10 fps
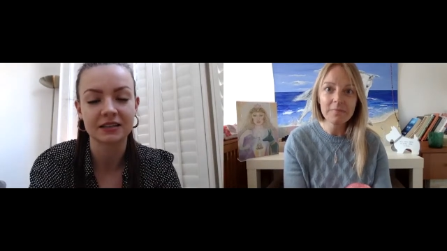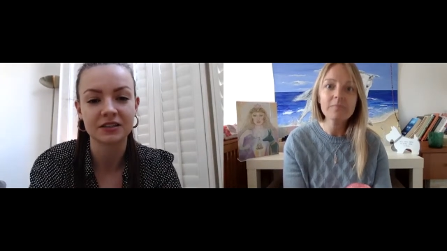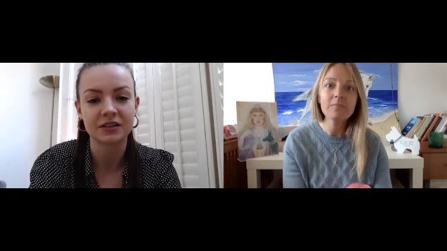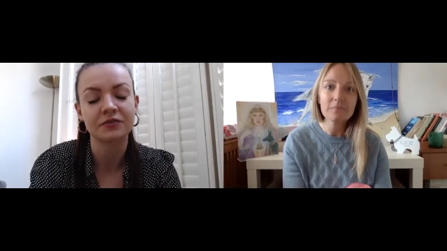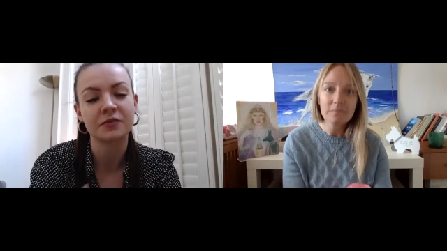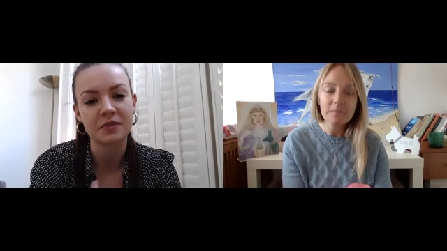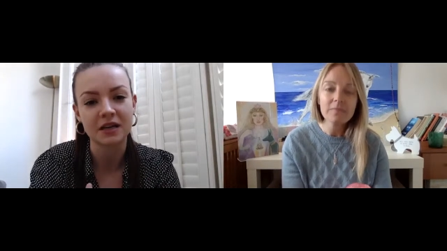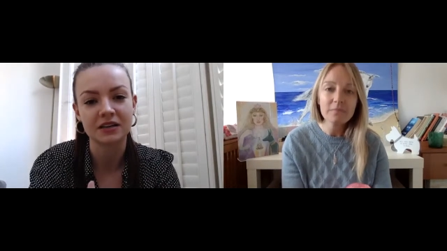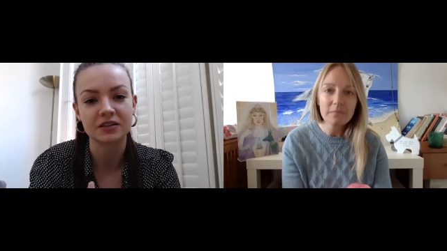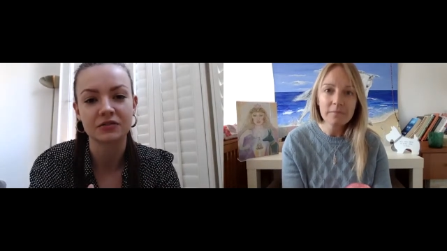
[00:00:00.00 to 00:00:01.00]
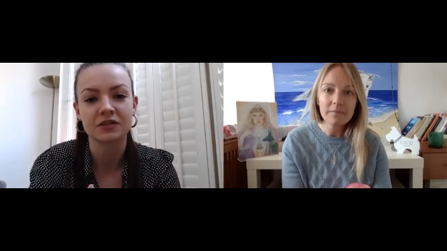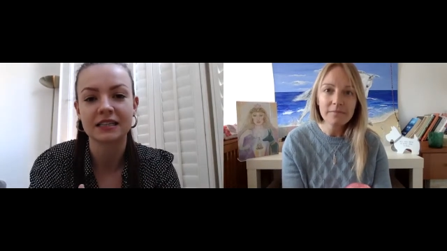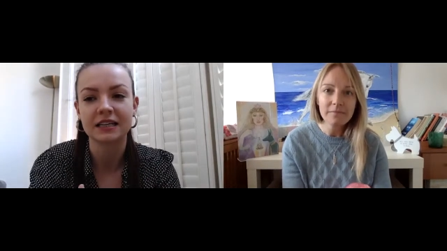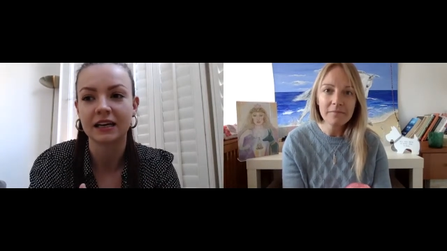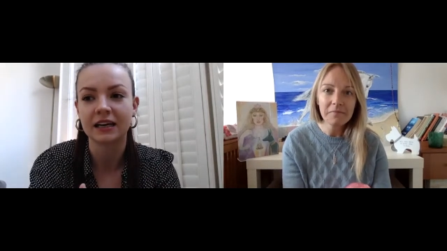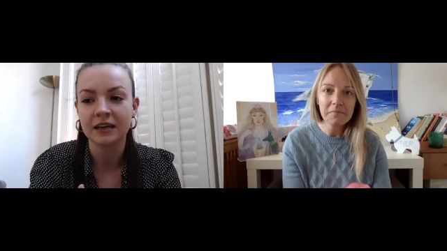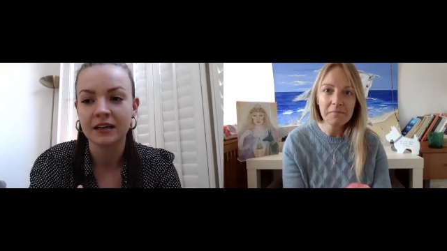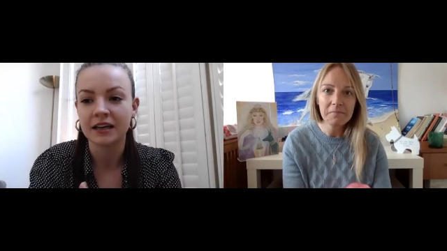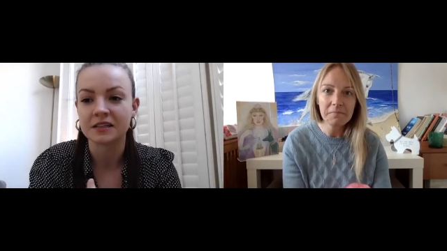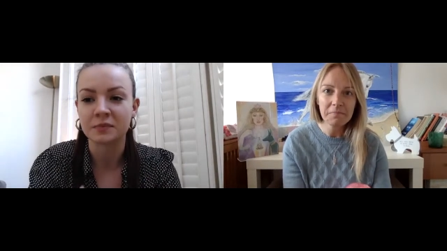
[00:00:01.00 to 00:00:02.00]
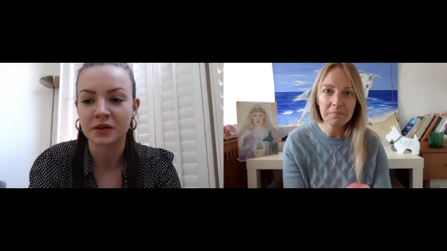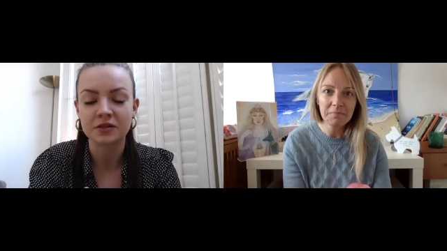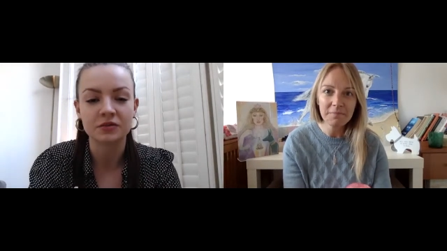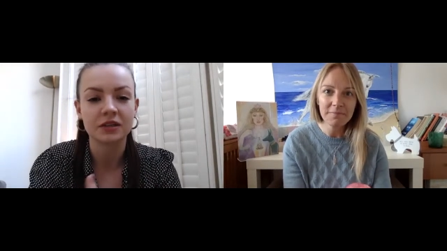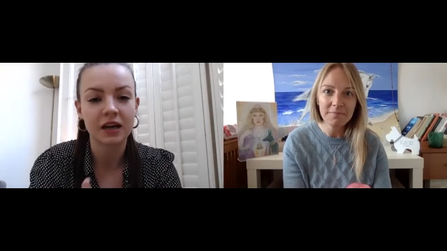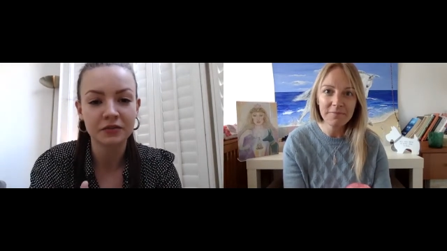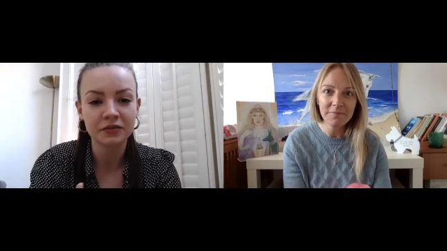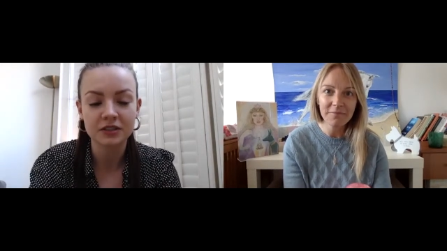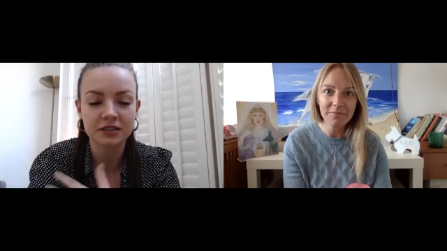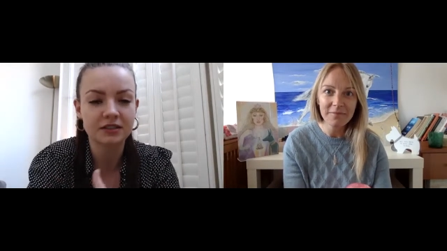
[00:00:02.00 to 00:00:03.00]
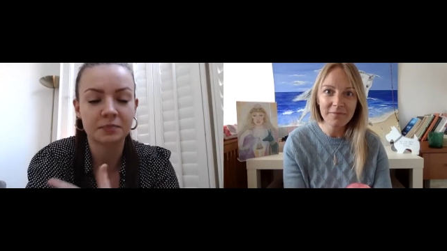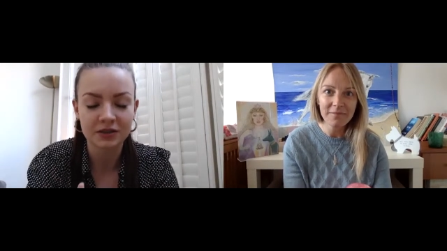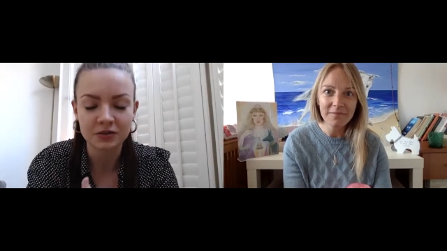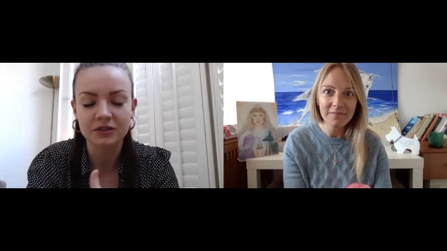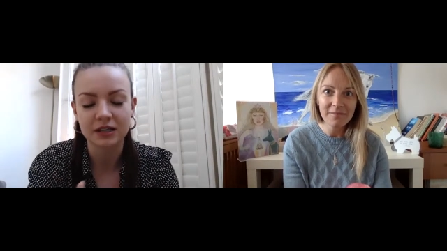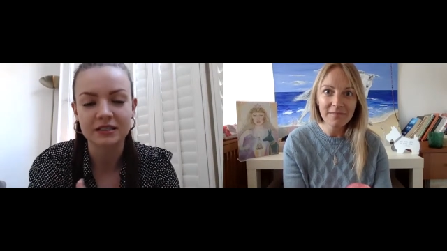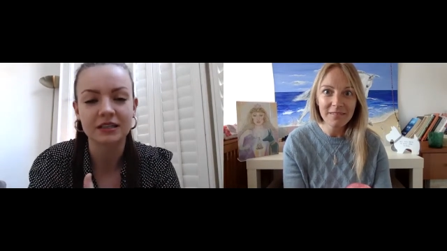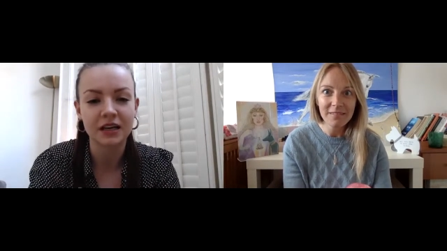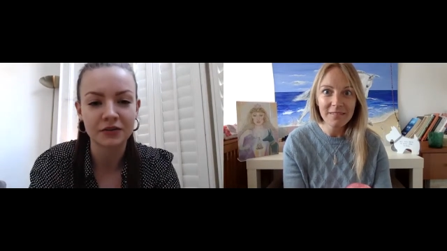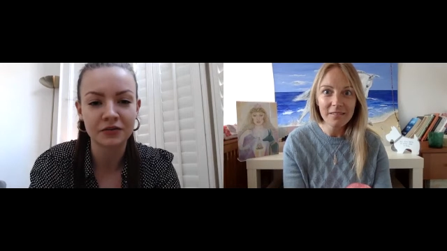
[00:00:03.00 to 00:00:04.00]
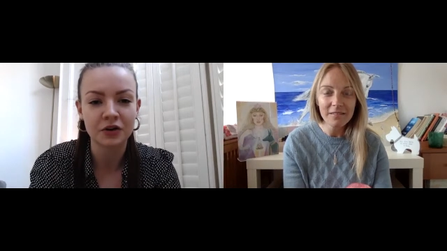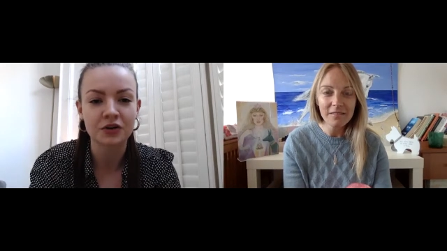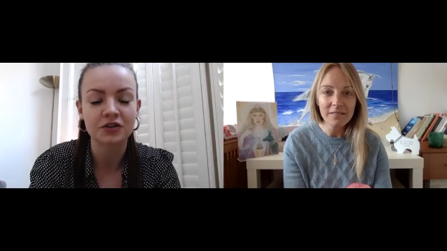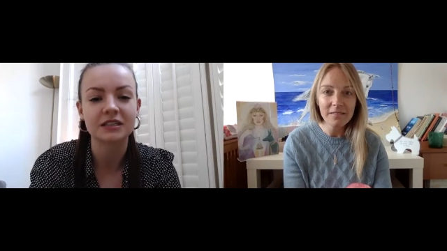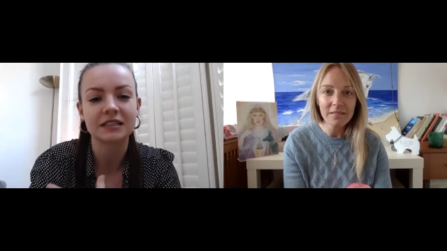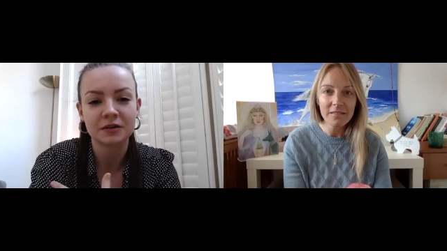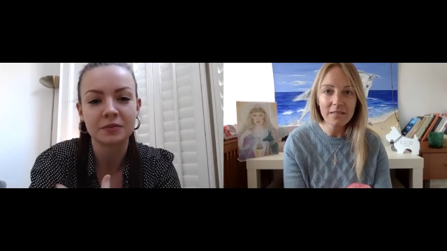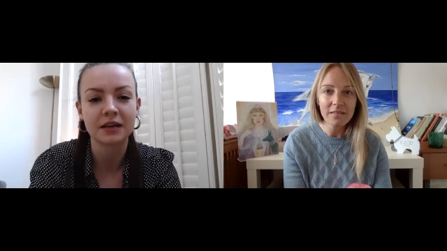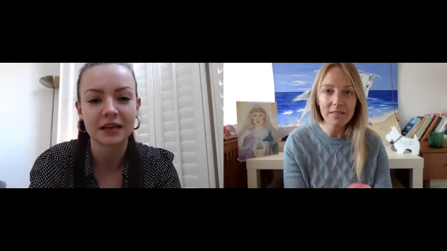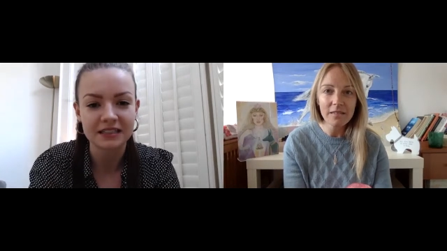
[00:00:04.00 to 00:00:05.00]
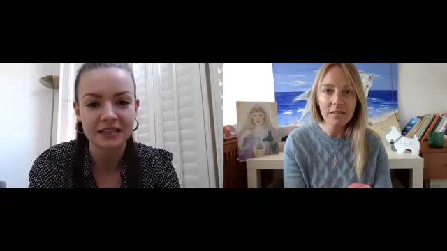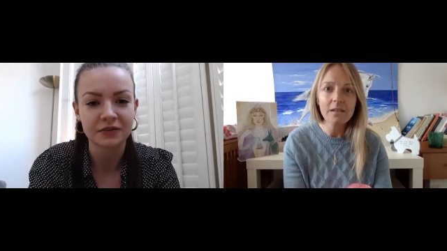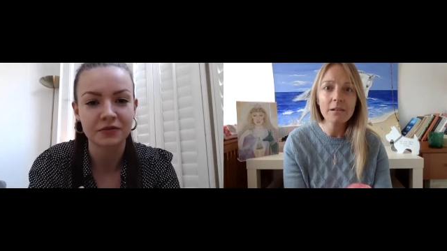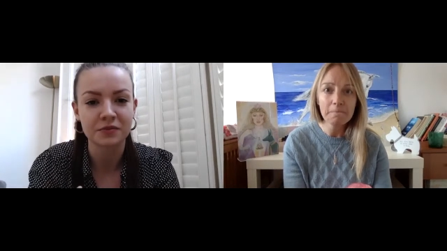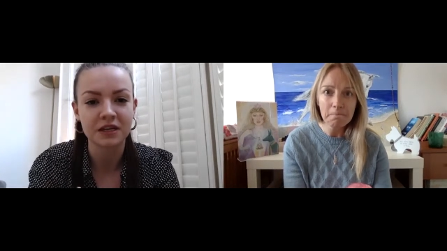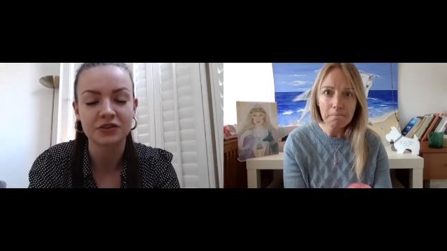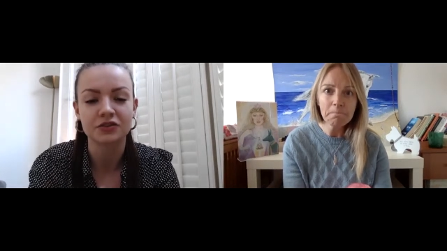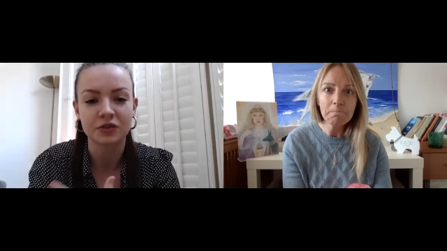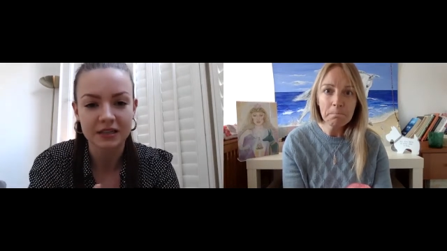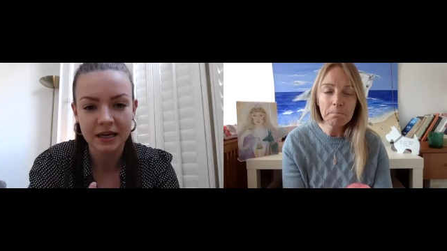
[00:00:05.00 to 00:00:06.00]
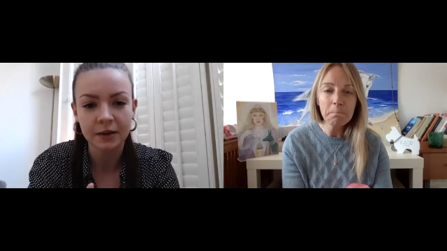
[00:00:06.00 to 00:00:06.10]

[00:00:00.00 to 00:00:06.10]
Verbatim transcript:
Speaker 1: So for me, it's obviously as a personal life personal stylist and life coach, it's a little bit easier for me to dress up.